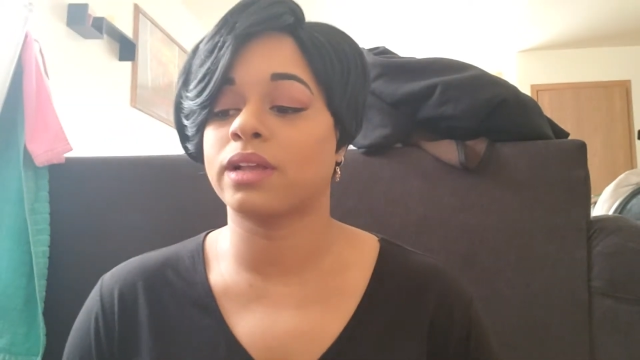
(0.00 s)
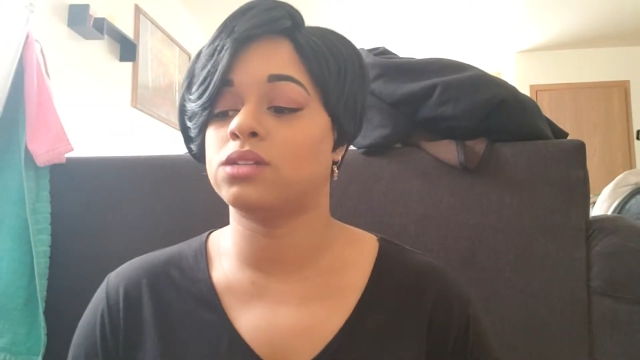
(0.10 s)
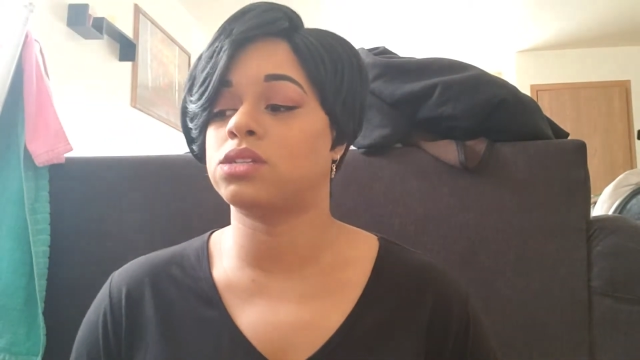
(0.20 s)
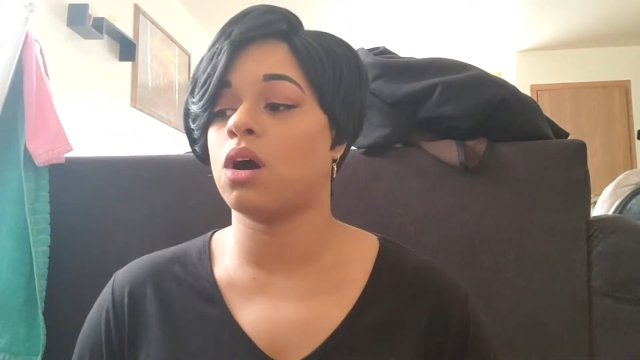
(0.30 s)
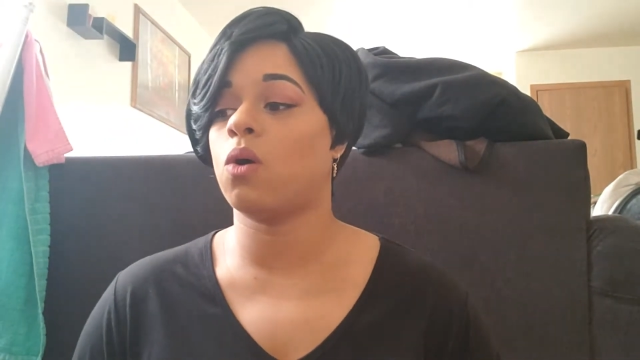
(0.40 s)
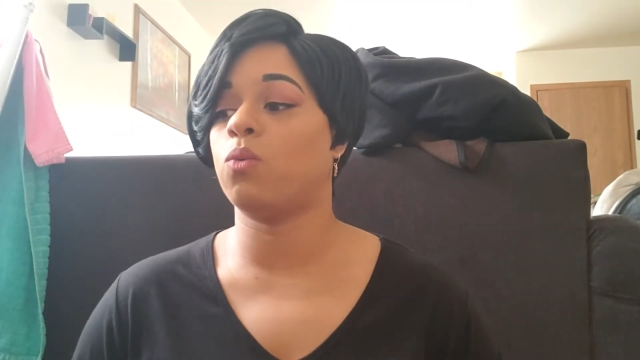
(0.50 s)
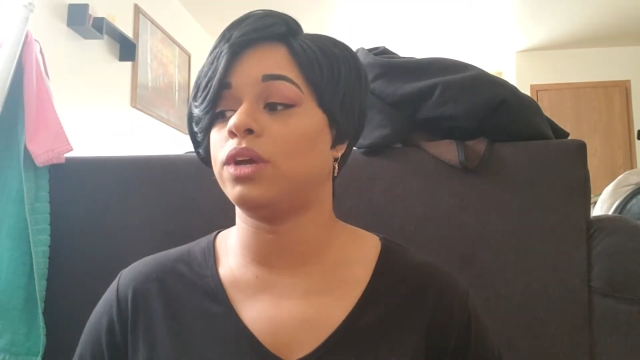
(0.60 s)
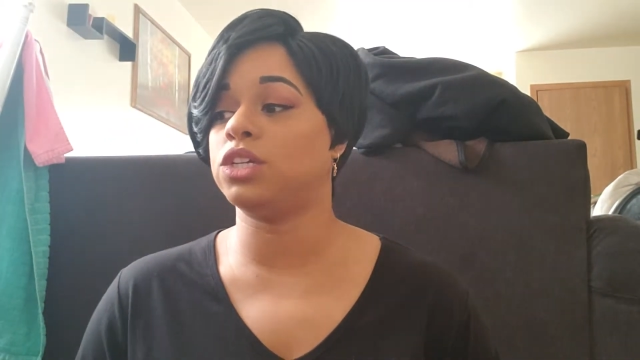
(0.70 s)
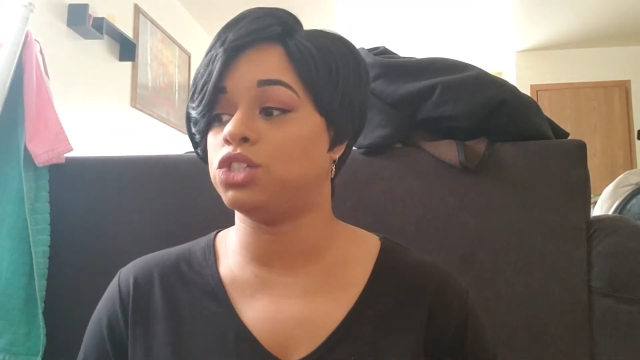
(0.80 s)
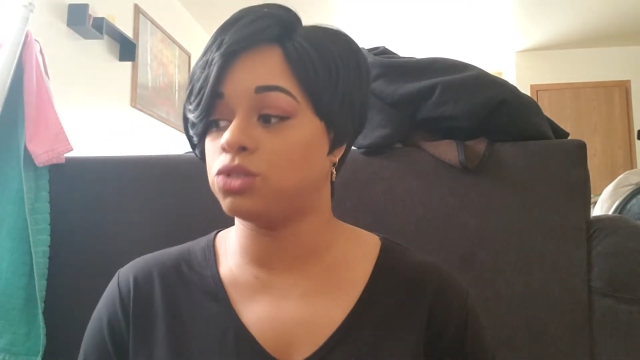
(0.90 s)
So
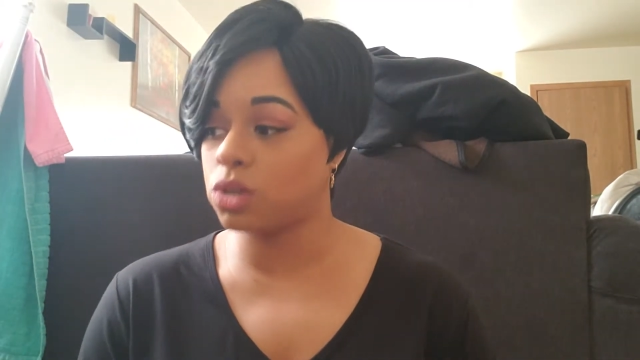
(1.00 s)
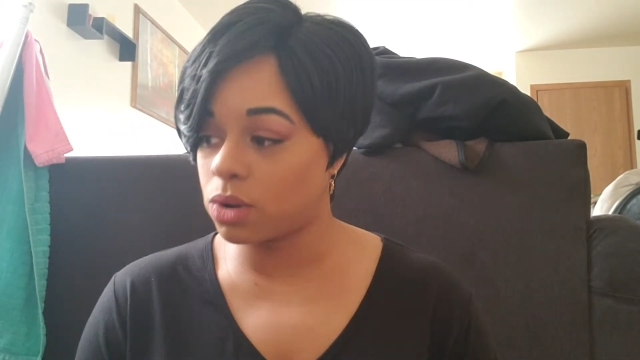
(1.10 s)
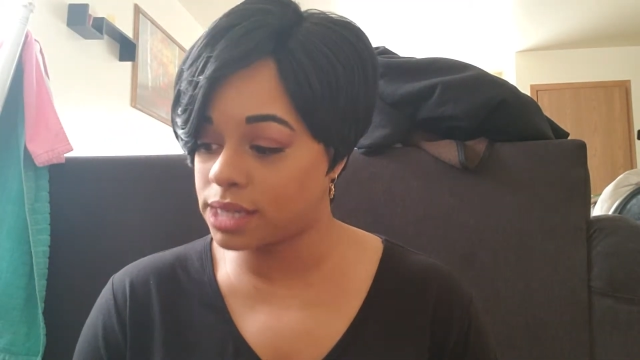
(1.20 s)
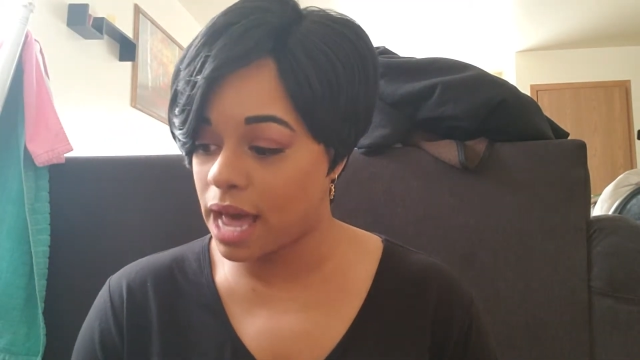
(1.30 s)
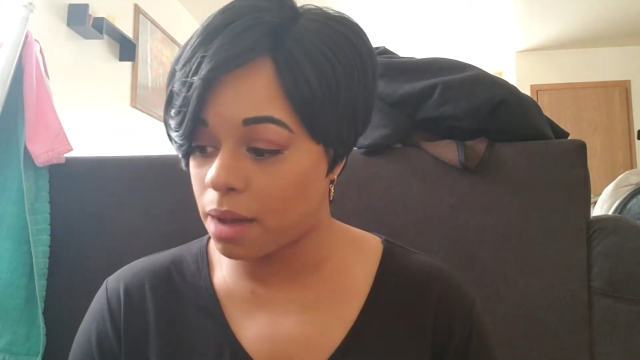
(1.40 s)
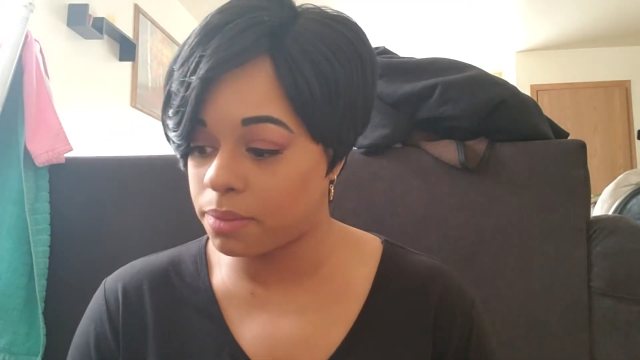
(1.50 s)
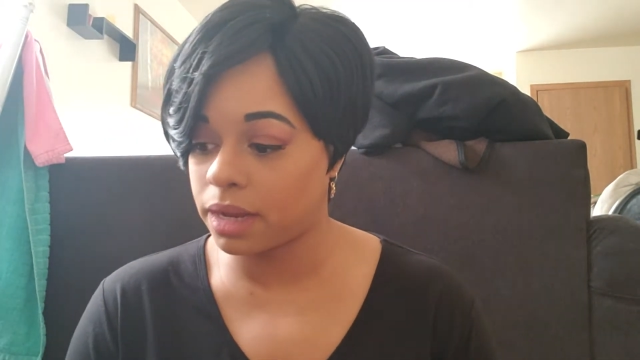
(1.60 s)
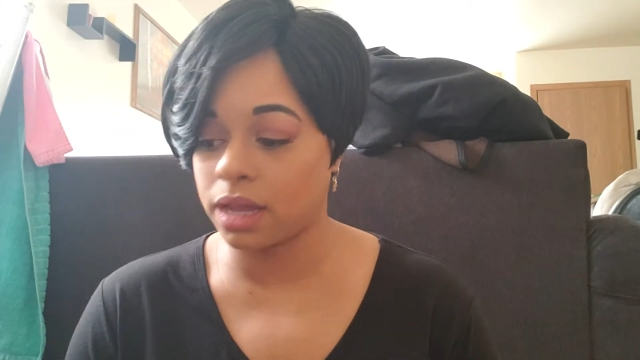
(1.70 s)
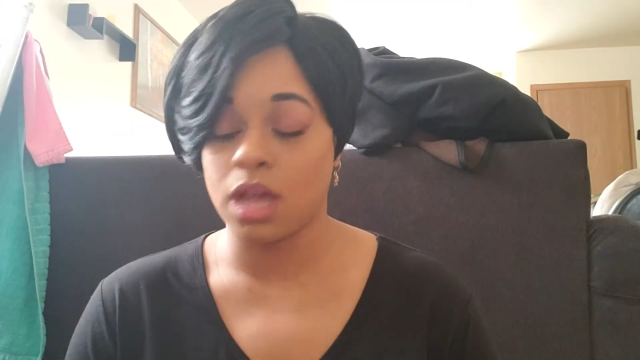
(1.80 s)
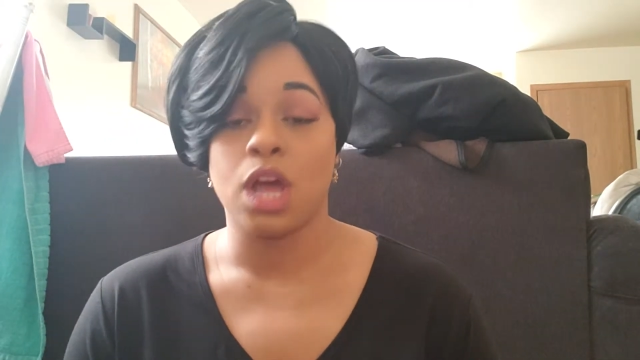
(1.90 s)
we do know what's
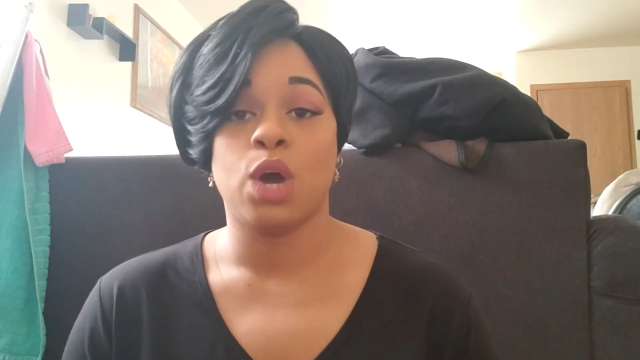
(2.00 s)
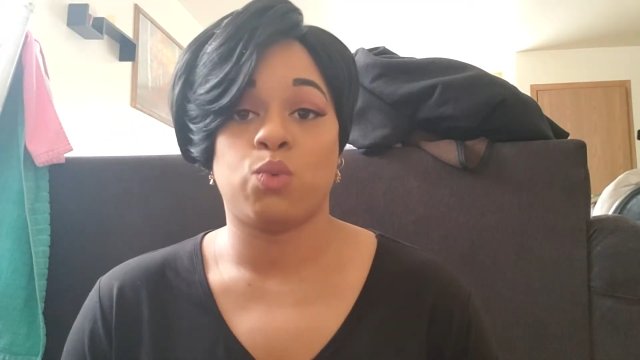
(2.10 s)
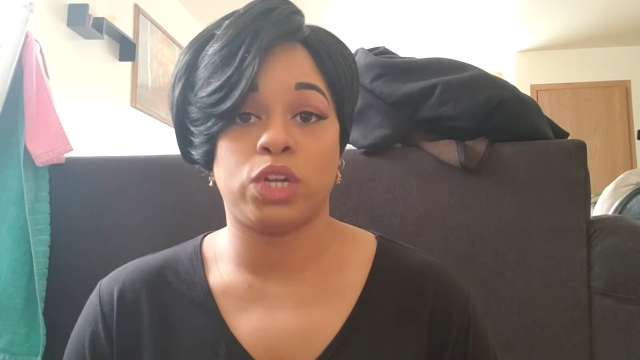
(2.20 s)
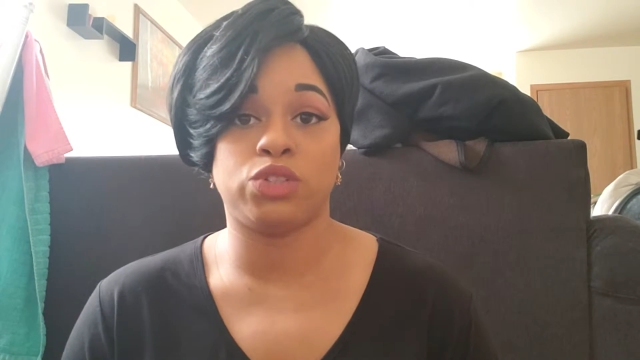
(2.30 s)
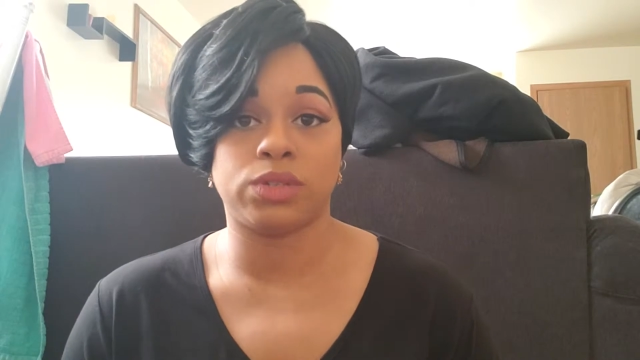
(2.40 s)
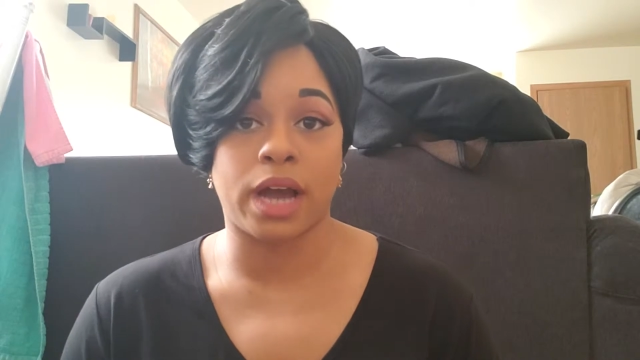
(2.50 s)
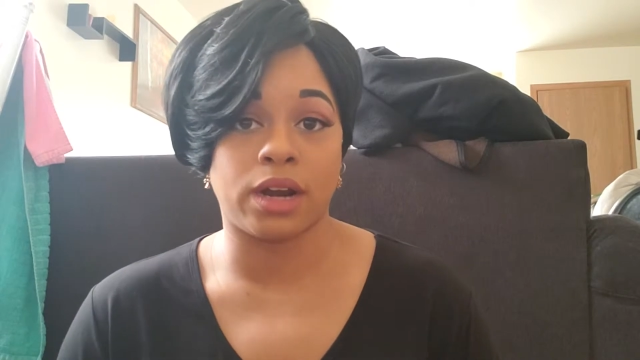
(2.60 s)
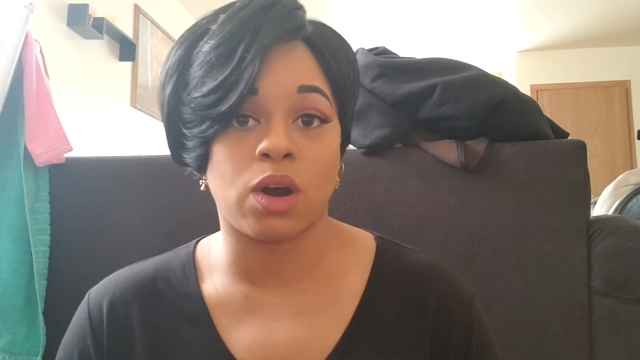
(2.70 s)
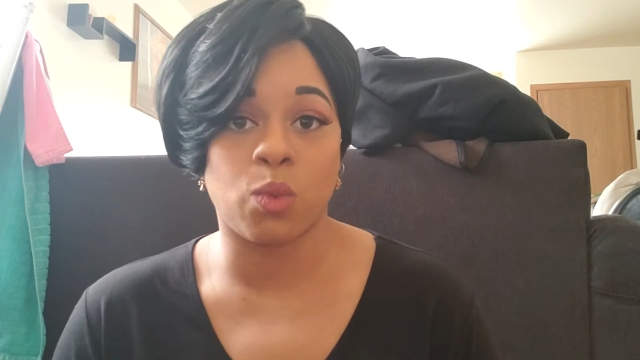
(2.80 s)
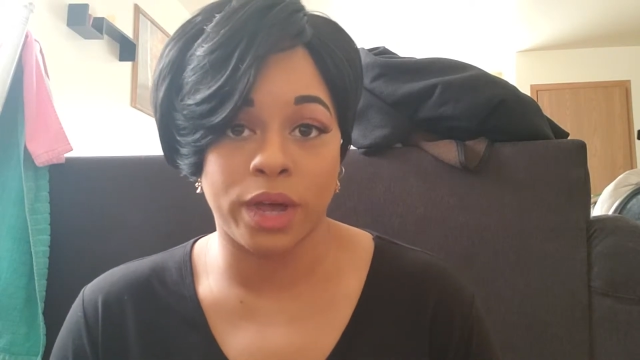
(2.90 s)
happening, we do not
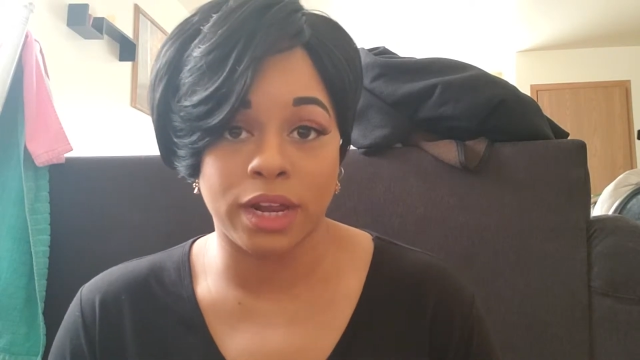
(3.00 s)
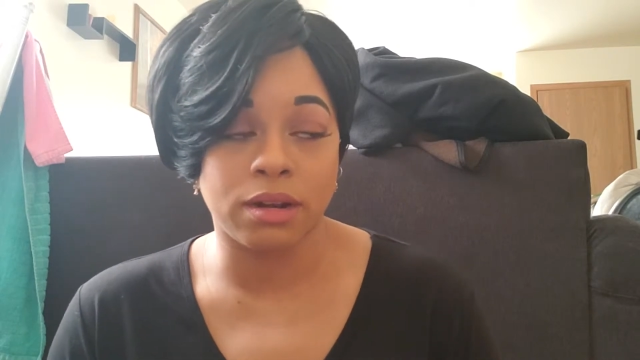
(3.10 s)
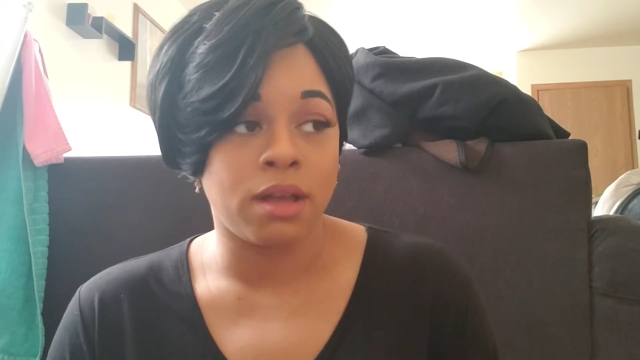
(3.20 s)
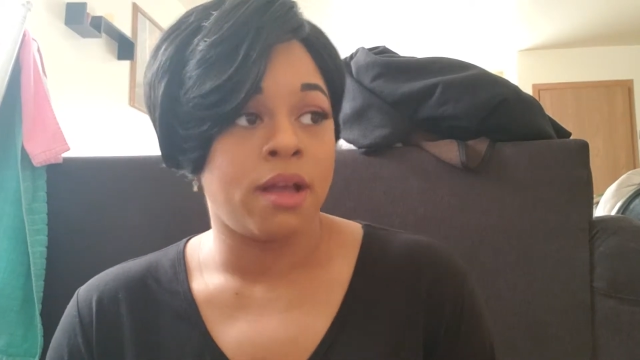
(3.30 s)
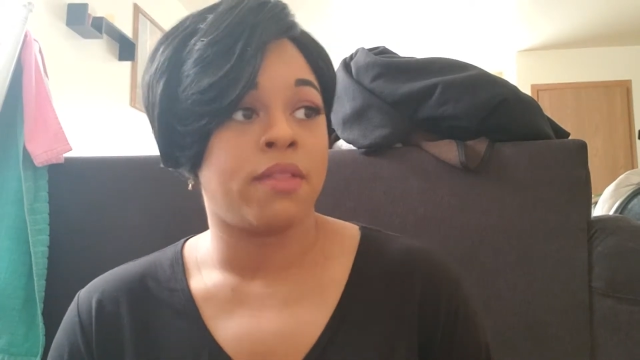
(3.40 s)
know when.